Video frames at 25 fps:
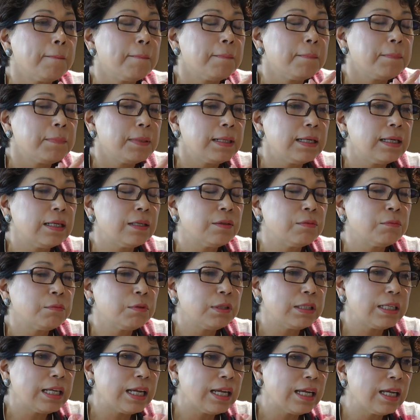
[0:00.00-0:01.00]
But
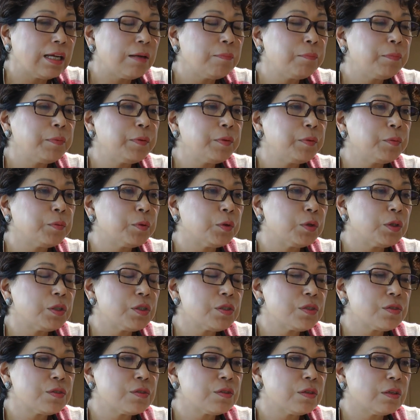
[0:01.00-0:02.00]
what happened
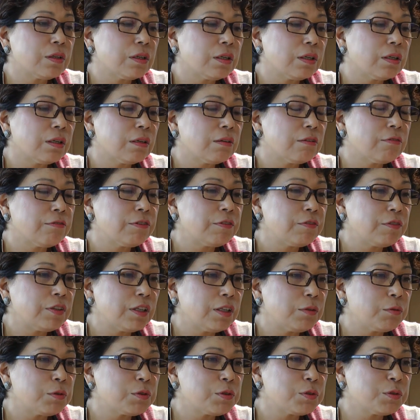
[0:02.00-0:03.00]
was,
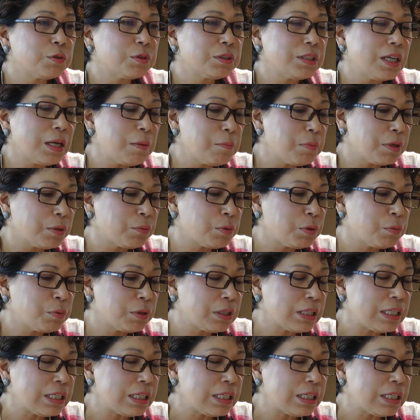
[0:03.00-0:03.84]
58 was a good time, but we were